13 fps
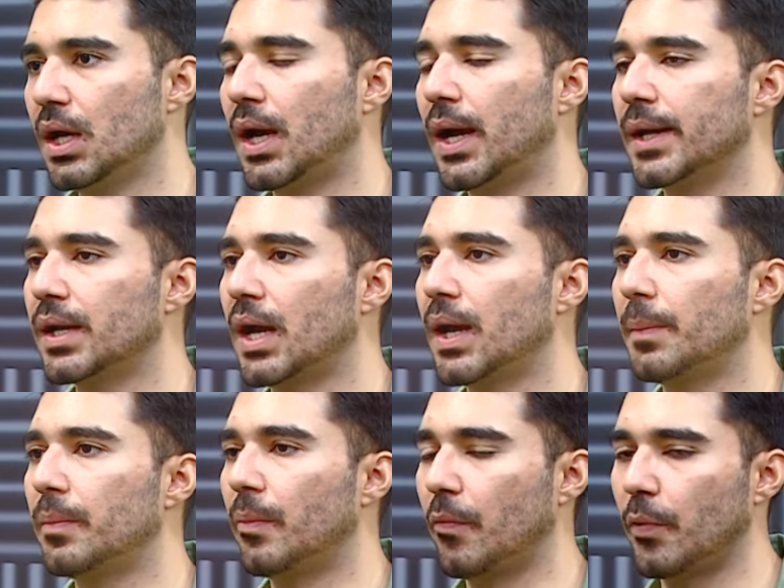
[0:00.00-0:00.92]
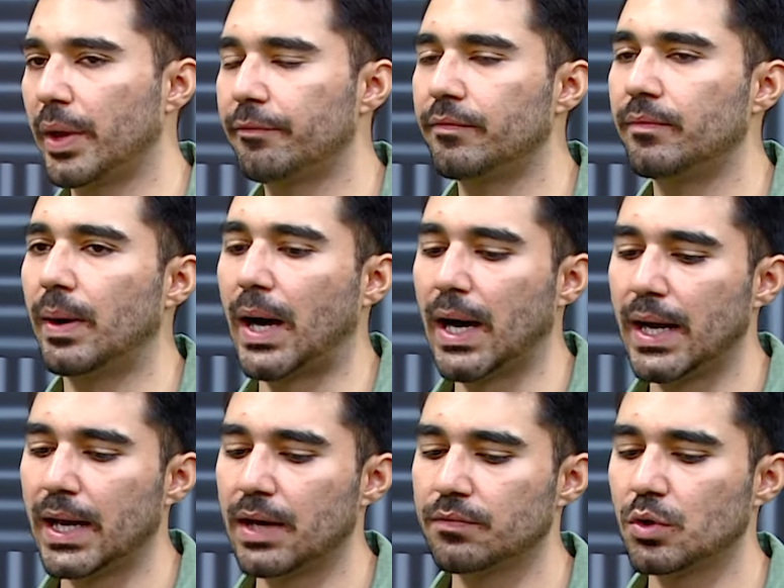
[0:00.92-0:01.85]
And I, if I
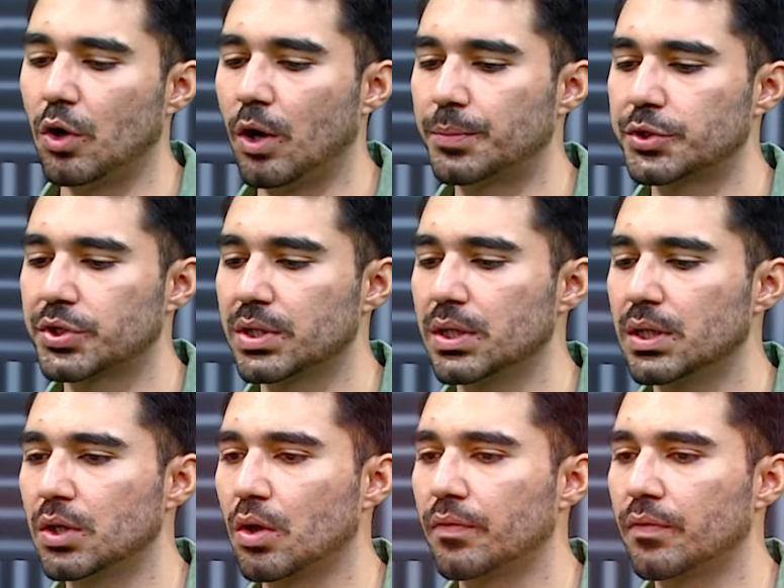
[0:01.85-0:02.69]
have the option